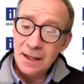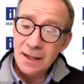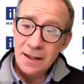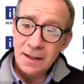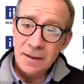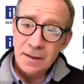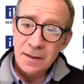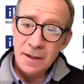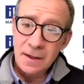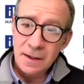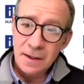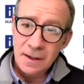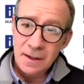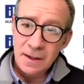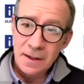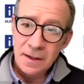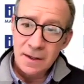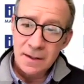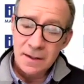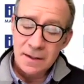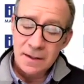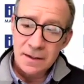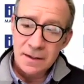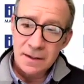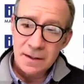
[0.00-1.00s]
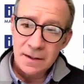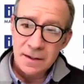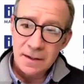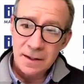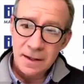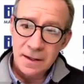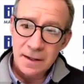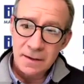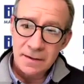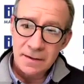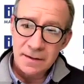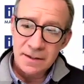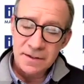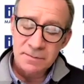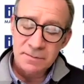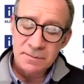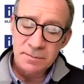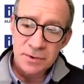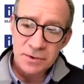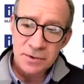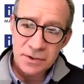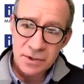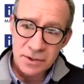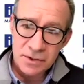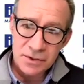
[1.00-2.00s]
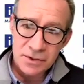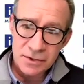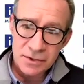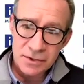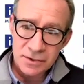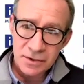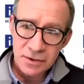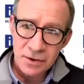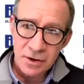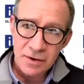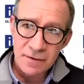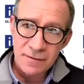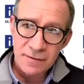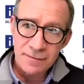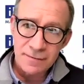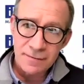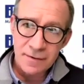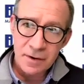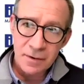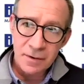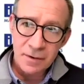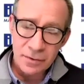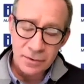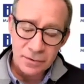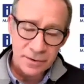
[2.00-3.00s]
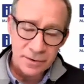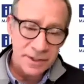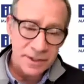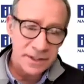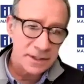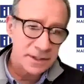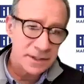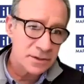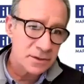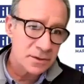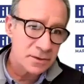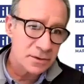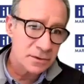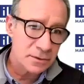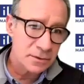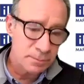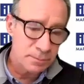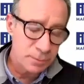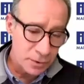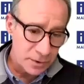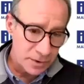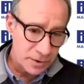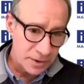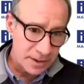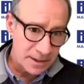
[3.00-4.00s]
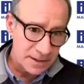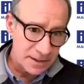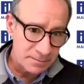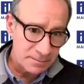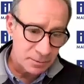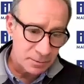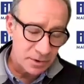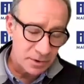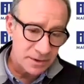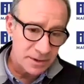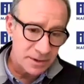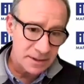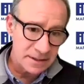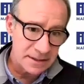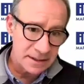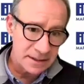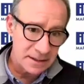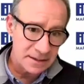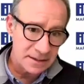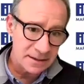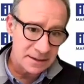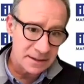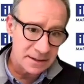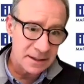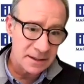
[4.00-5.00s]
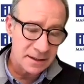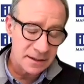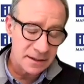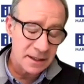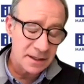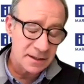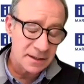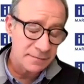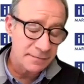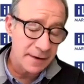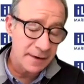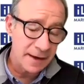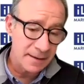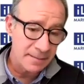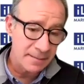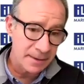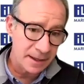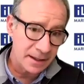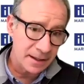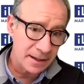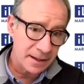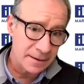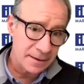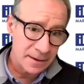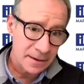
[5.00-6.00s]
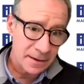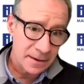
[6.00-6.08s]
the disposition of authorities to support these projects is very big.